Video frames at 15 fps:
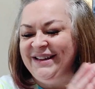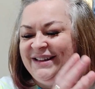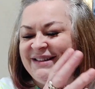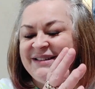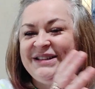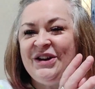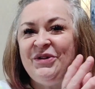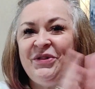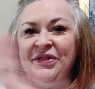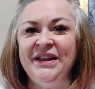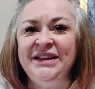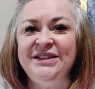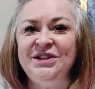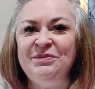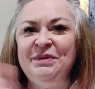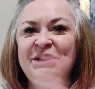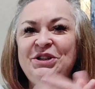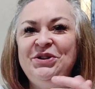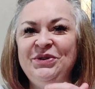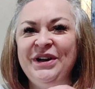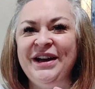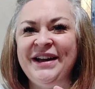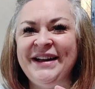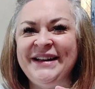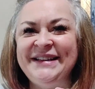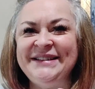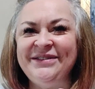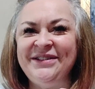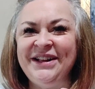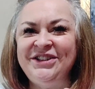So thanks so much, you guys.
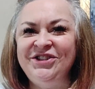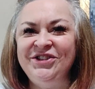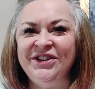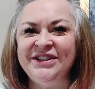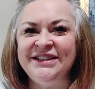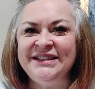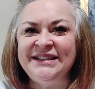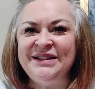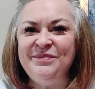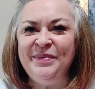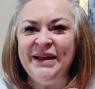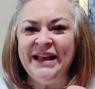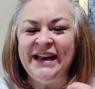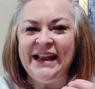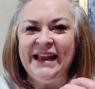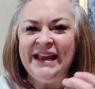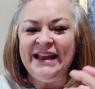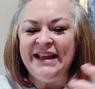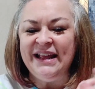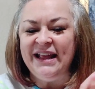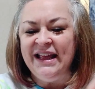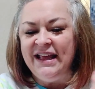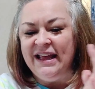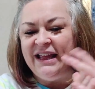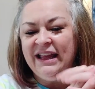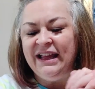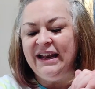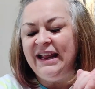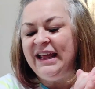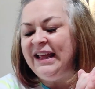I'm glad you got to see Benny
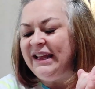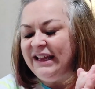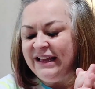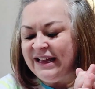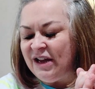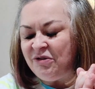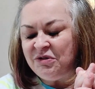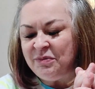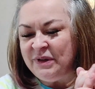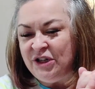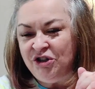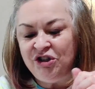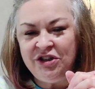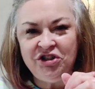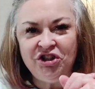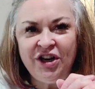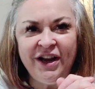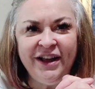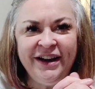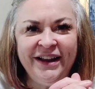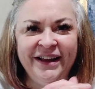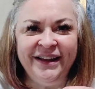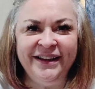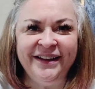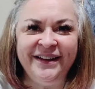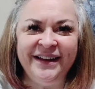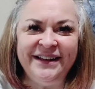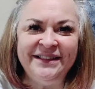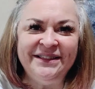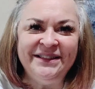and hanging out with me, chit-chatting.
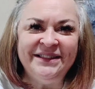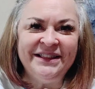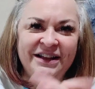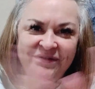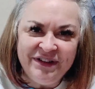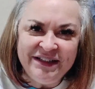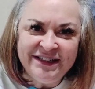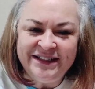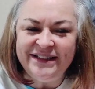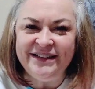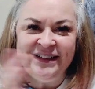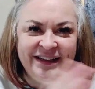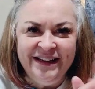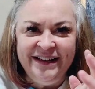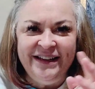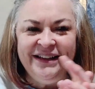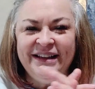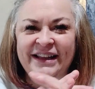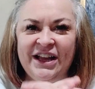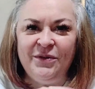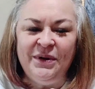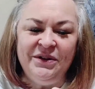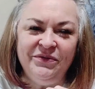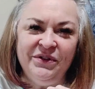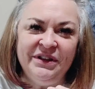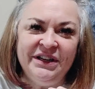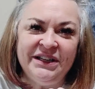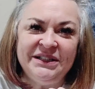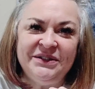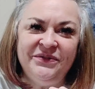I love it. Can't wait for the
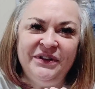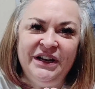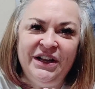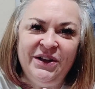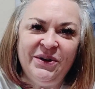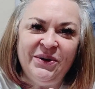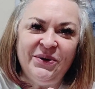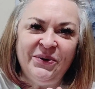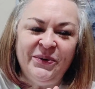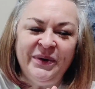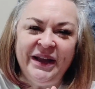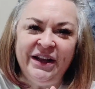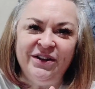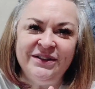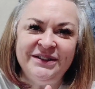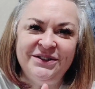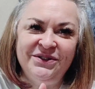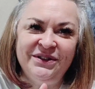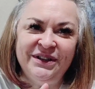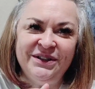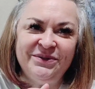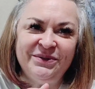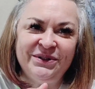next video, and I'll see you guys real